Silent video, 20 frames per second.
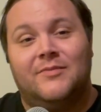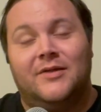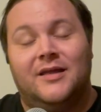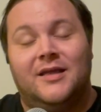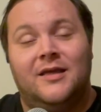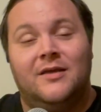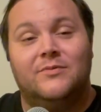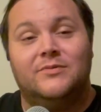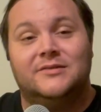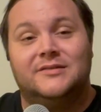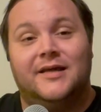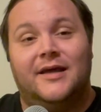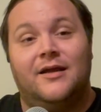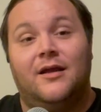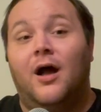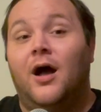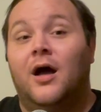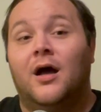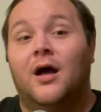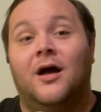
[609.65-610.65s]
Like, he was like,
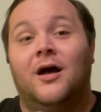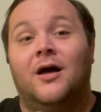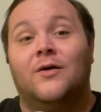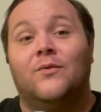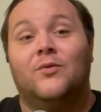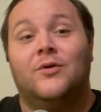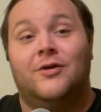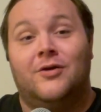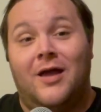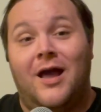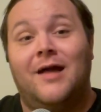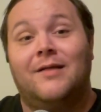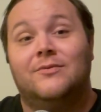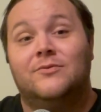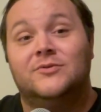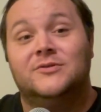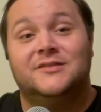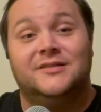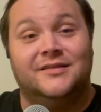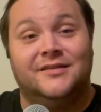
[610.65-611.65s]
we're not
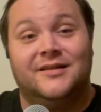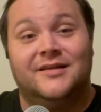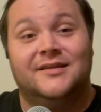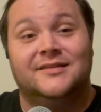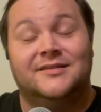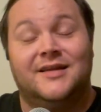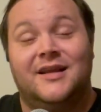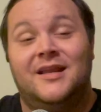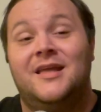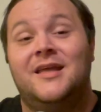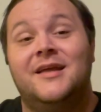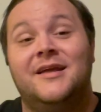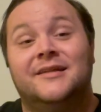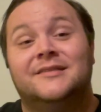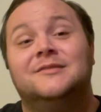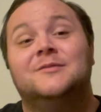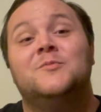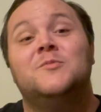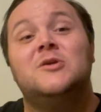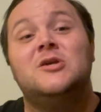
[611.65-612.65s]
losing this. And he
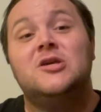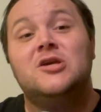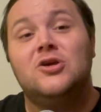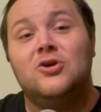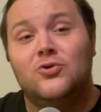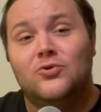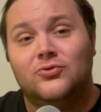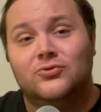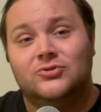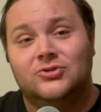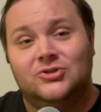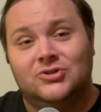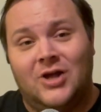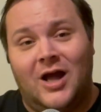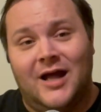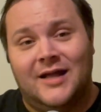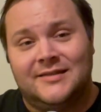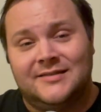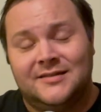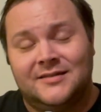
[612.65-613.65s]
hit some huge
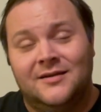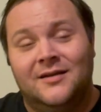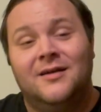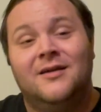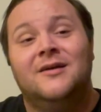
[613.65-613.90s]
shots.